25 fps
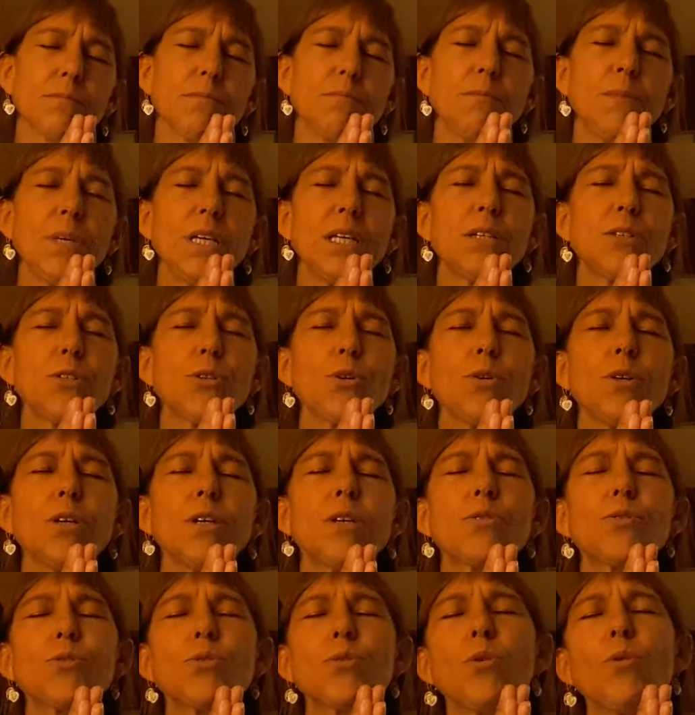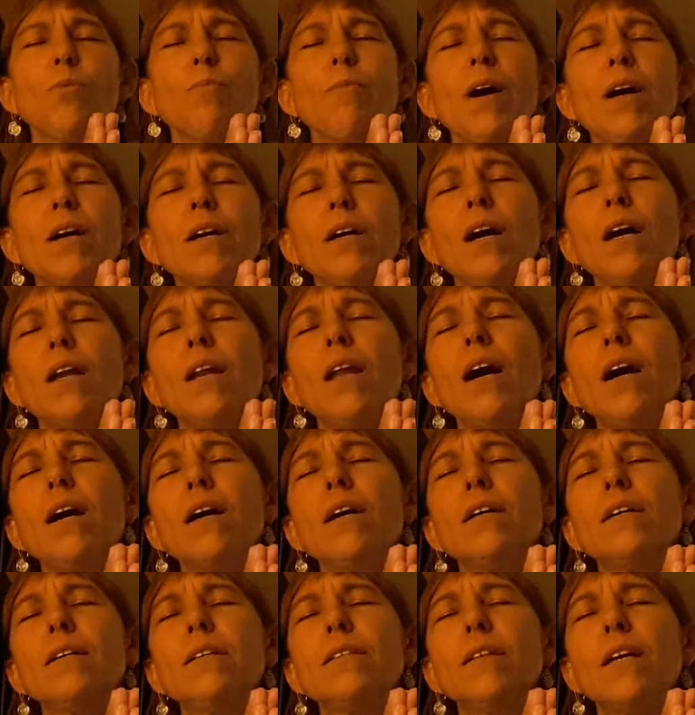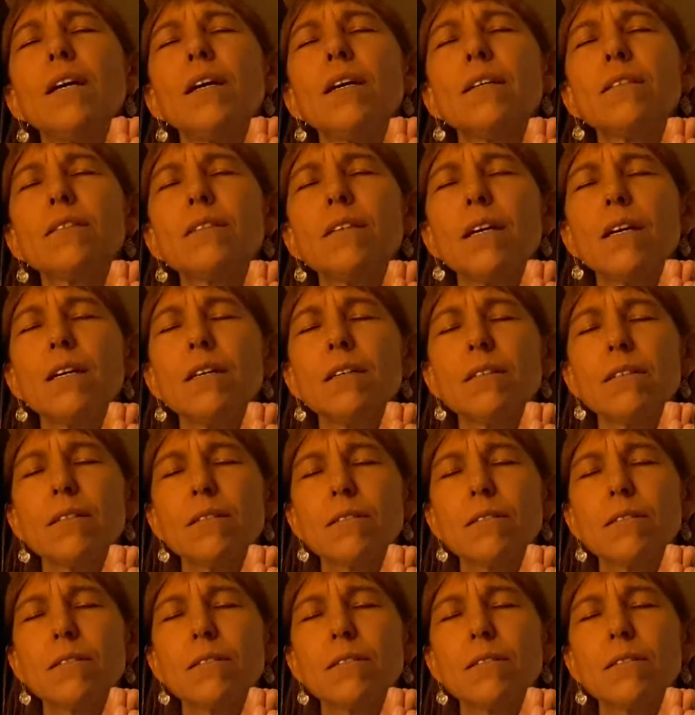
Mituya soma kalahanata.